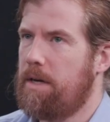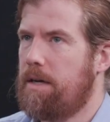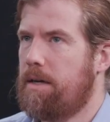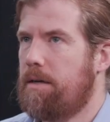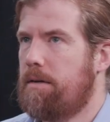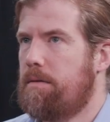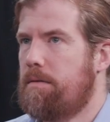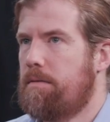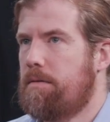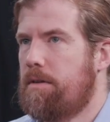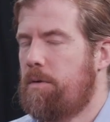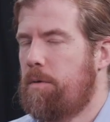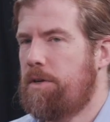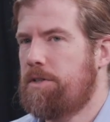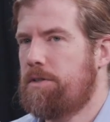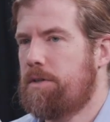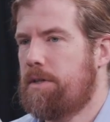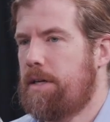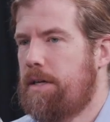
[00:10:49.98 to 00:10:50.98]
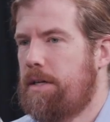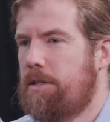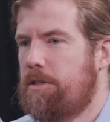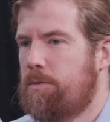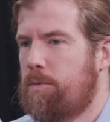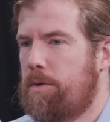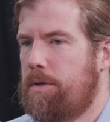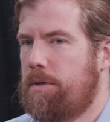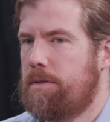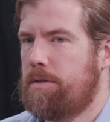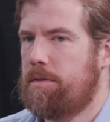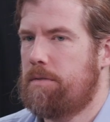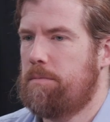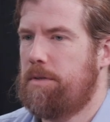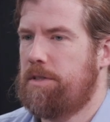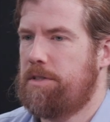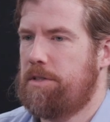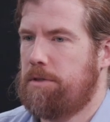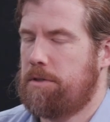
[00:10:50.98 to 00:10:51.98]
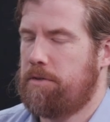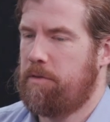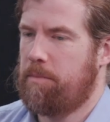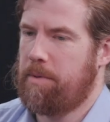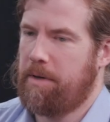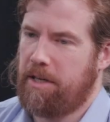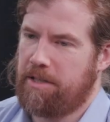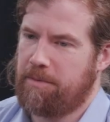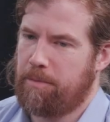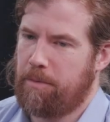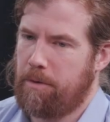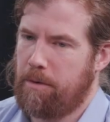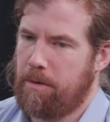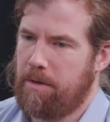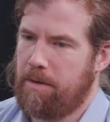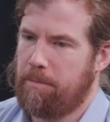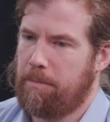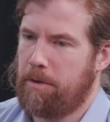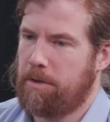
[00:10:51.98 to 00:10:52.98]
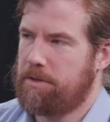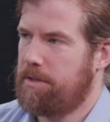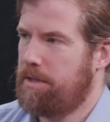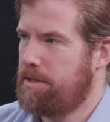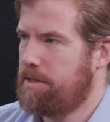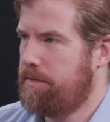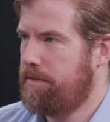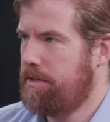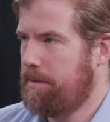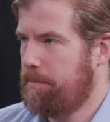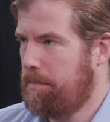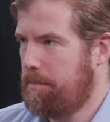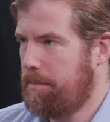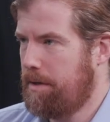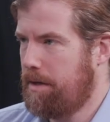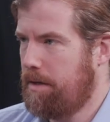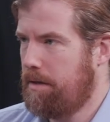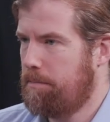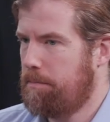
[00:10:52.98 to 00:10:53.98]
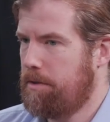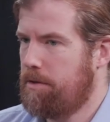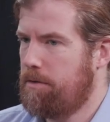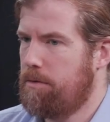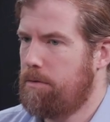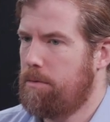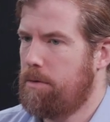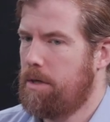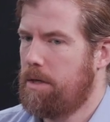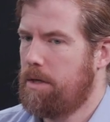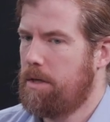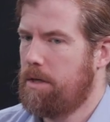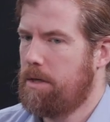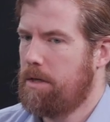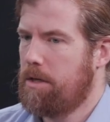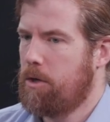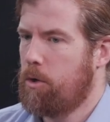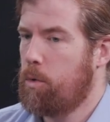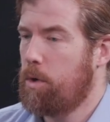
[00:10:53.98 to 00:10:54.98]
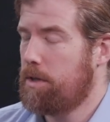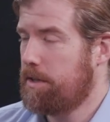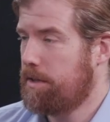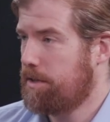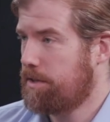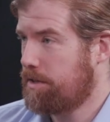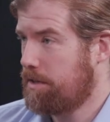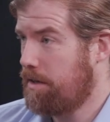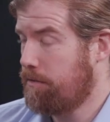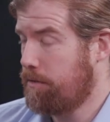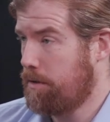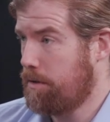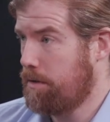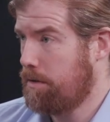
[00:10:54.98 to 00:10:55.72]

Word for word: had the original case was misuse of a passport, impersonation of a diplomat, but you quickly discovered